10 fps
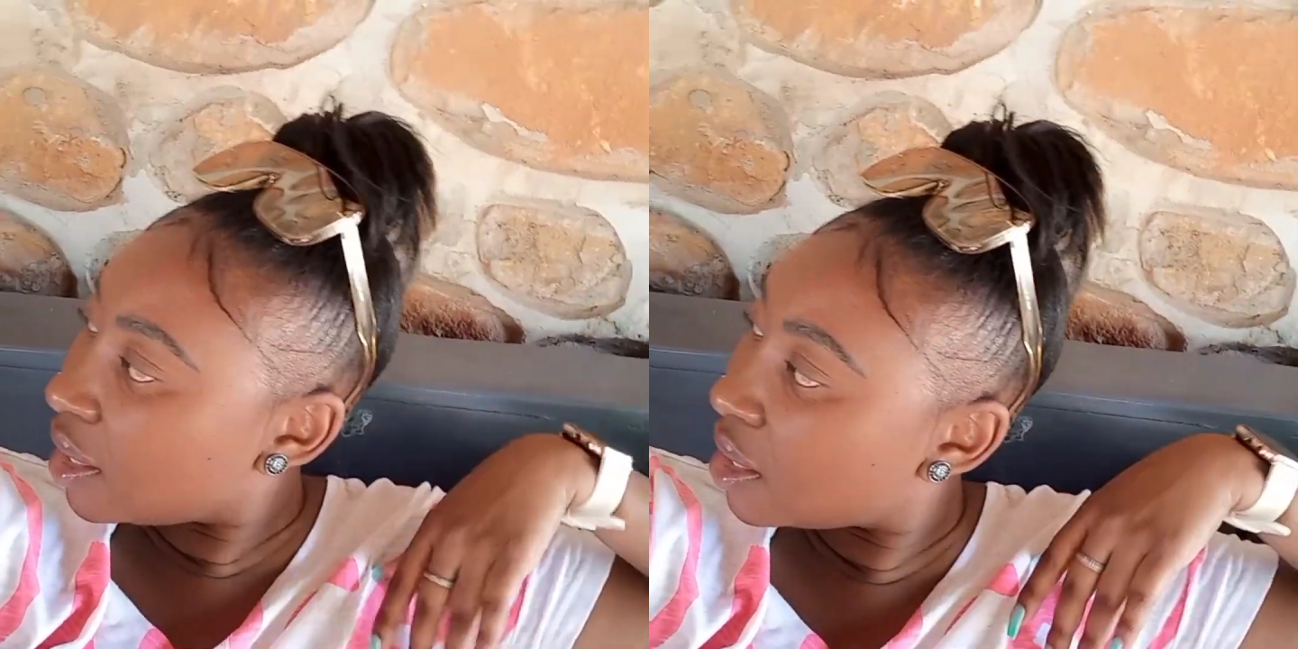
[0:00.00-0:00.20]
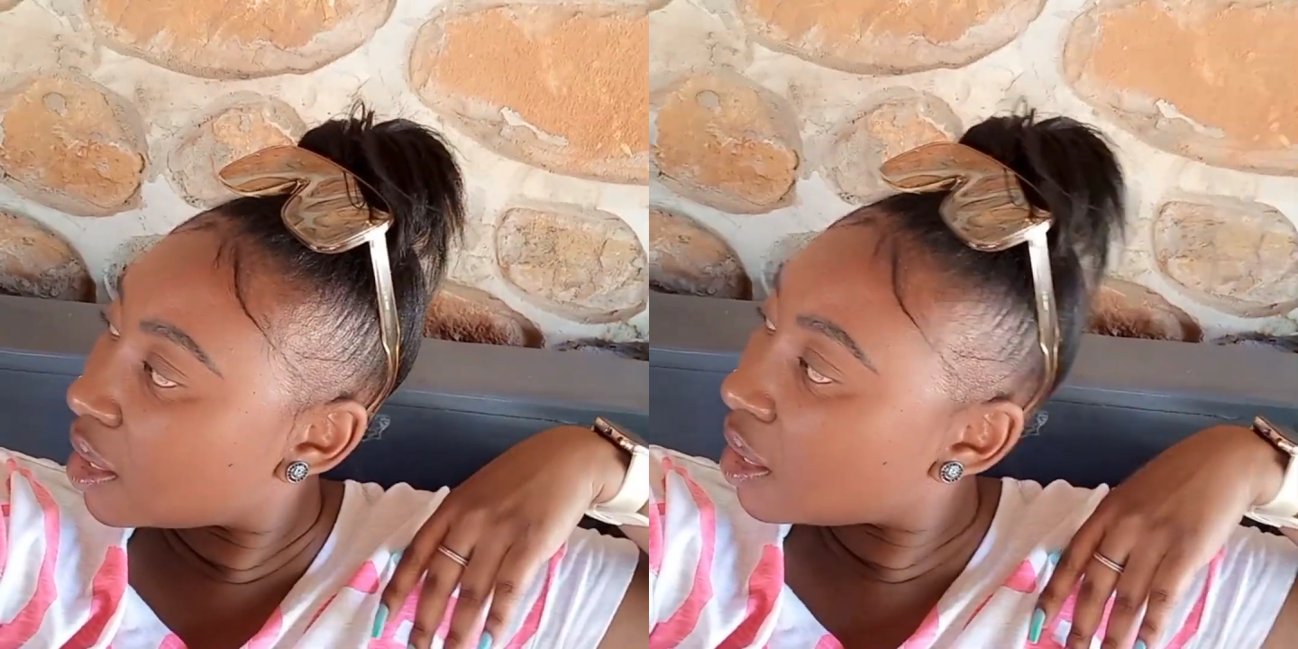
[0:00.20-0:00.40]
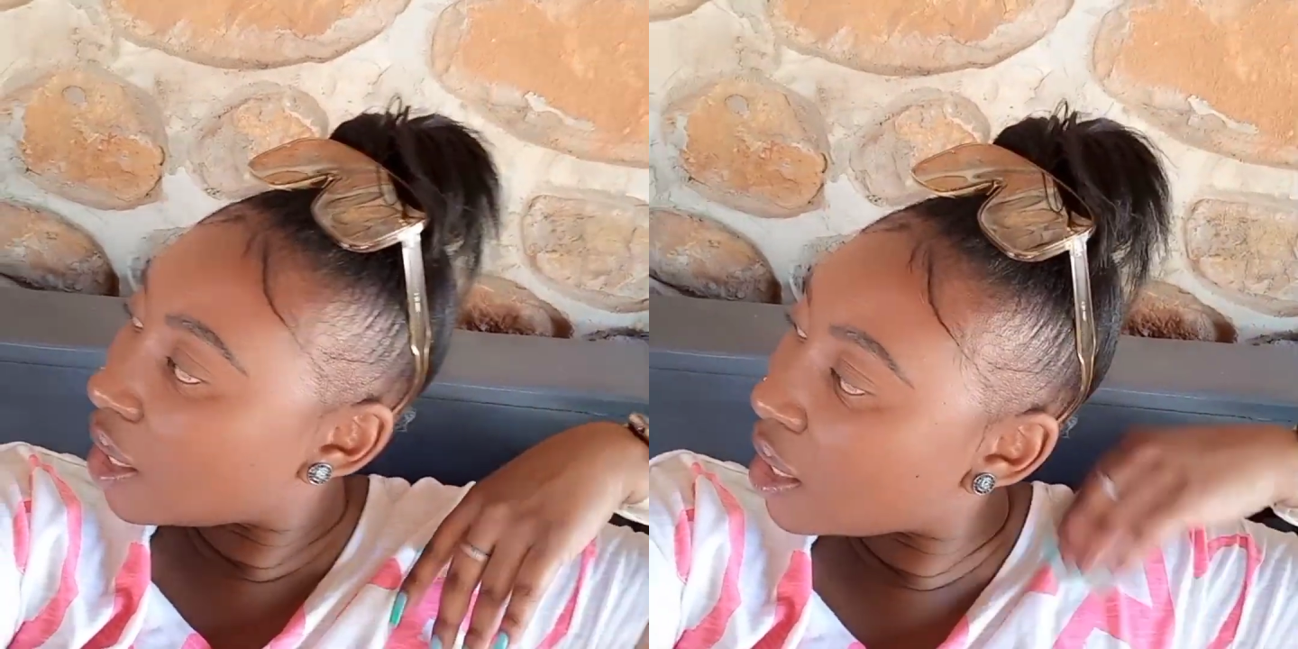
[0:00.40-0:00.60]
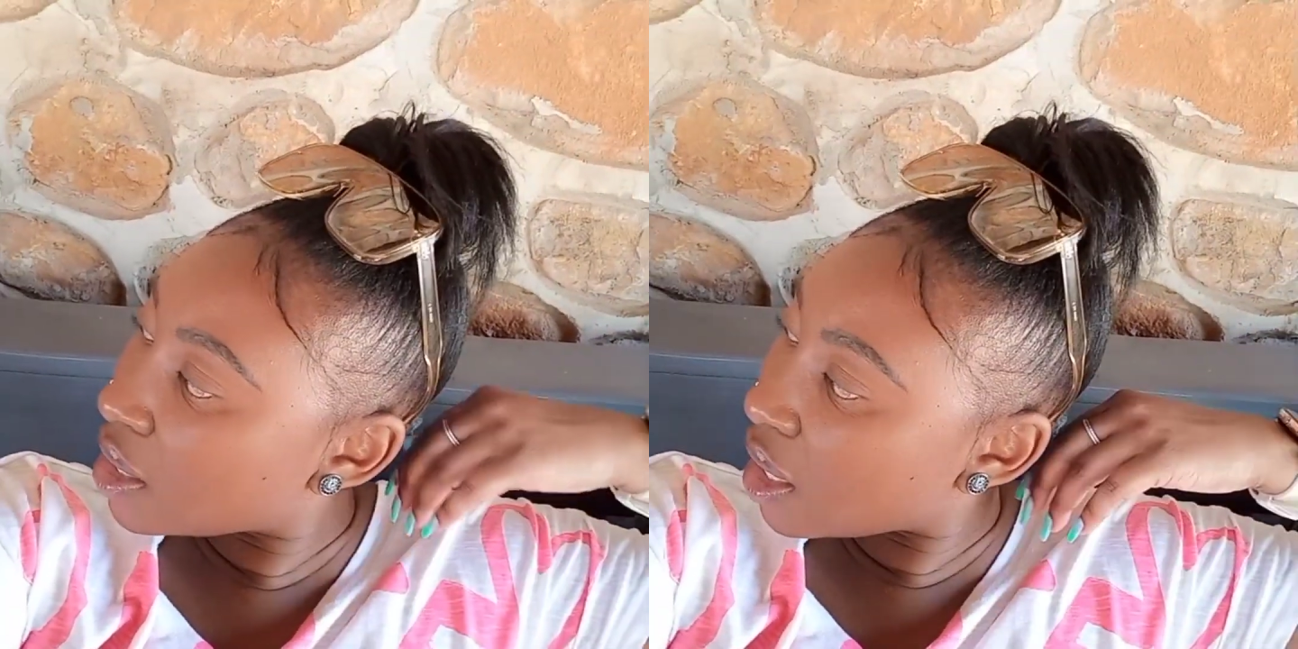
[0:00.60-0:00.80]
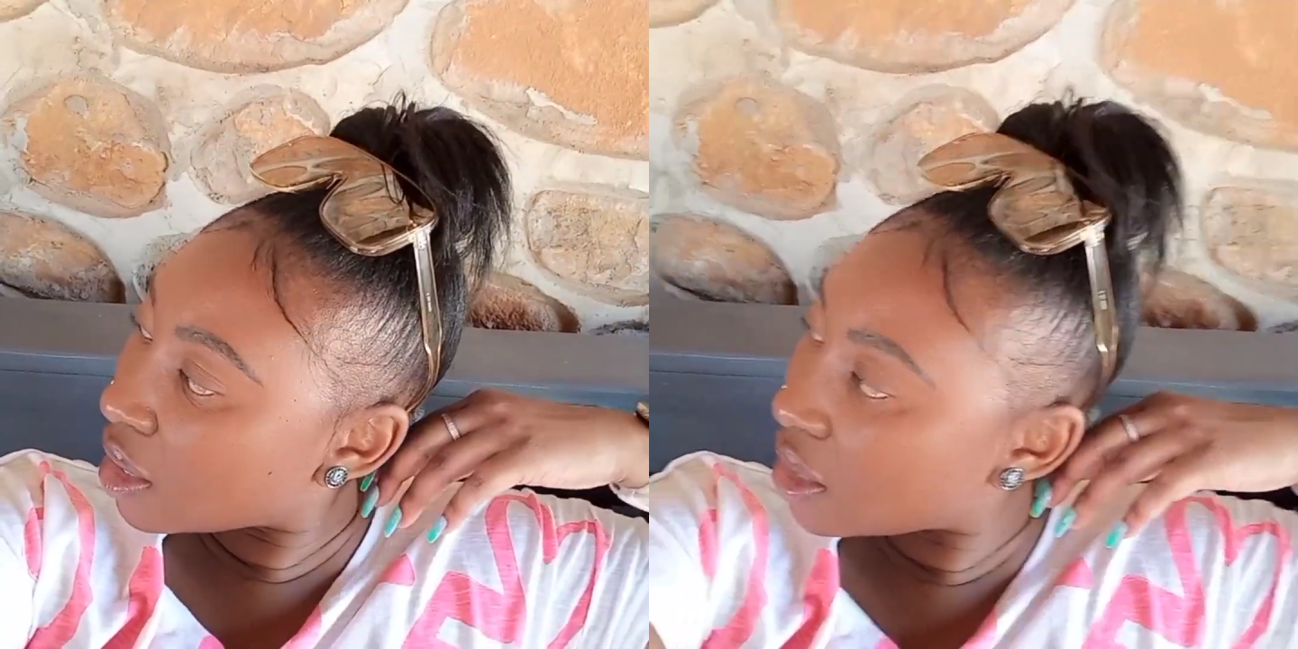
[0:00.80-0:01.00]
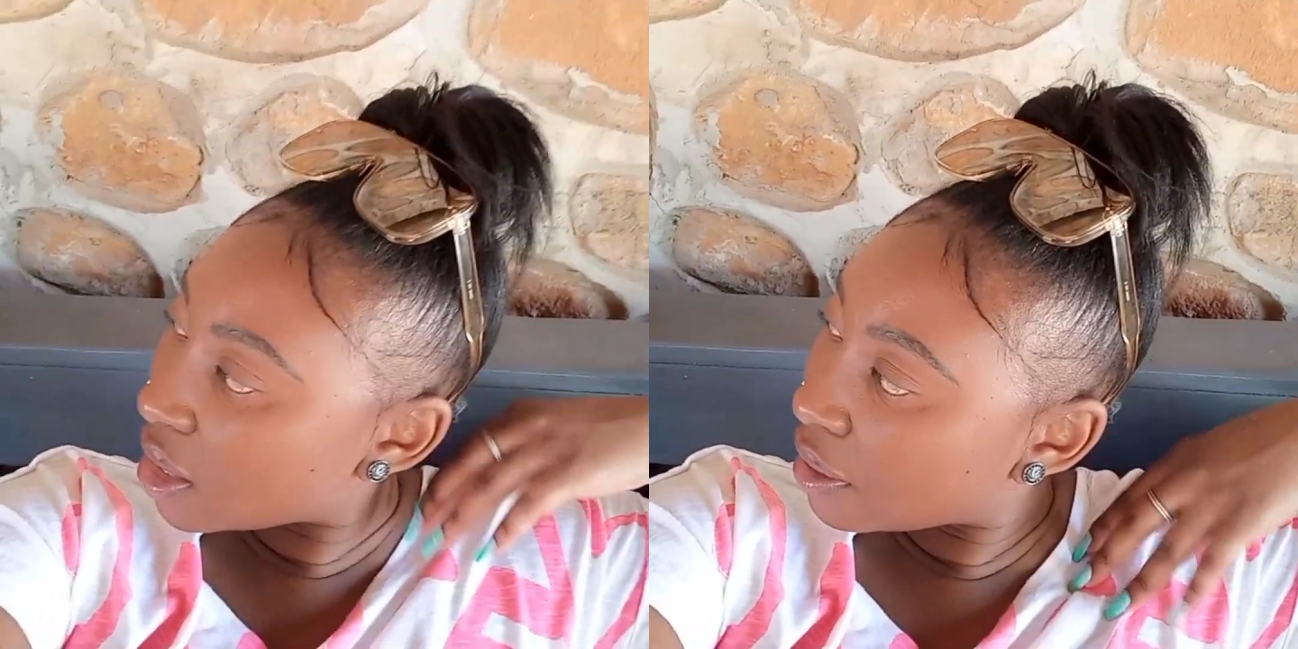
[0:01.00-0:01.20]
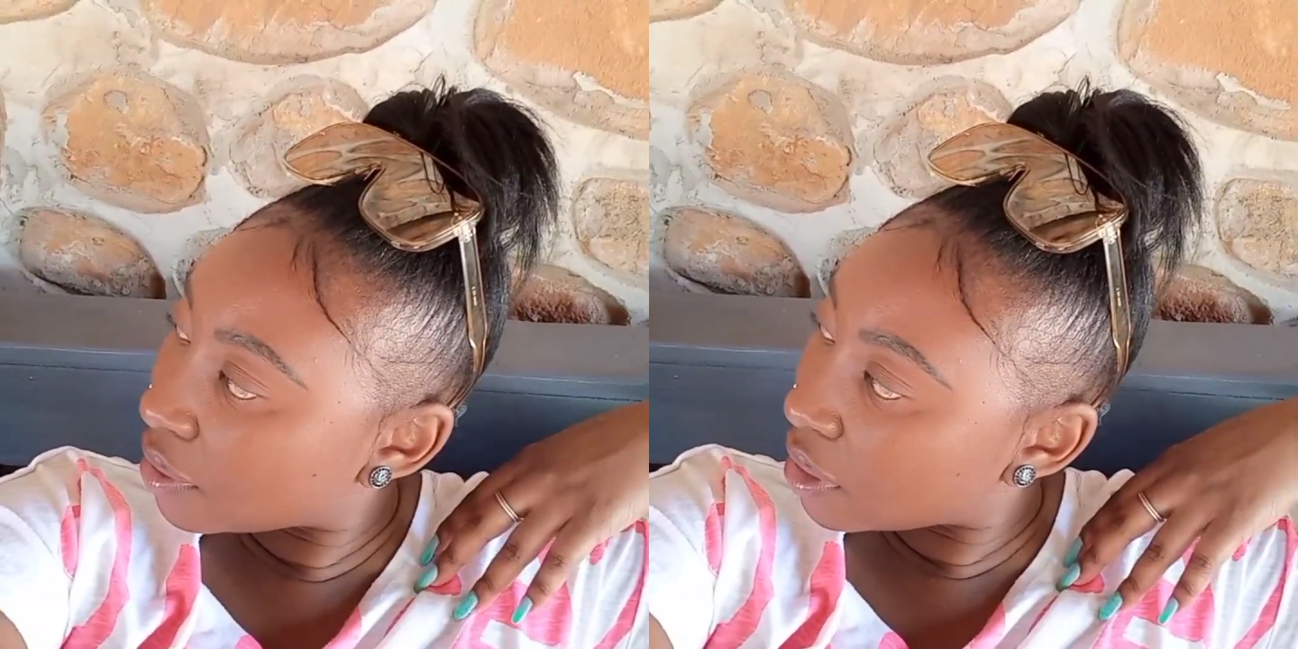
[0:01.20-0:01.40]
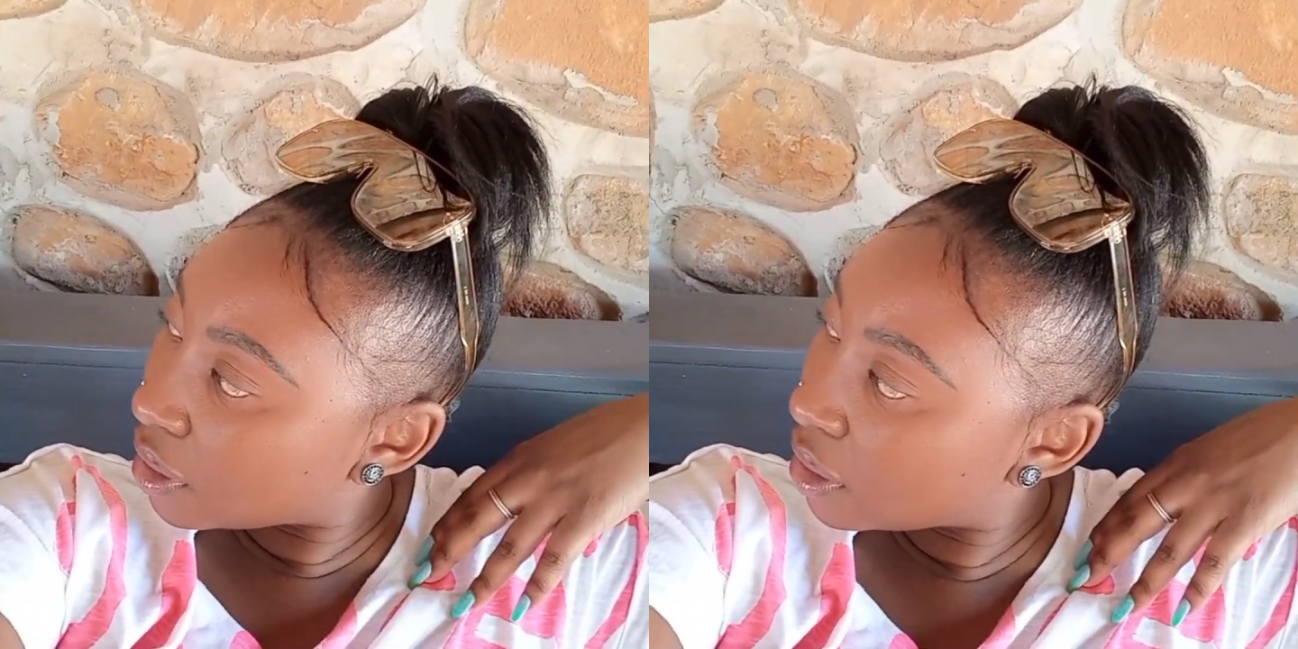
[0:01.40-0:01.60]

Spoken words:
dinner is at 7.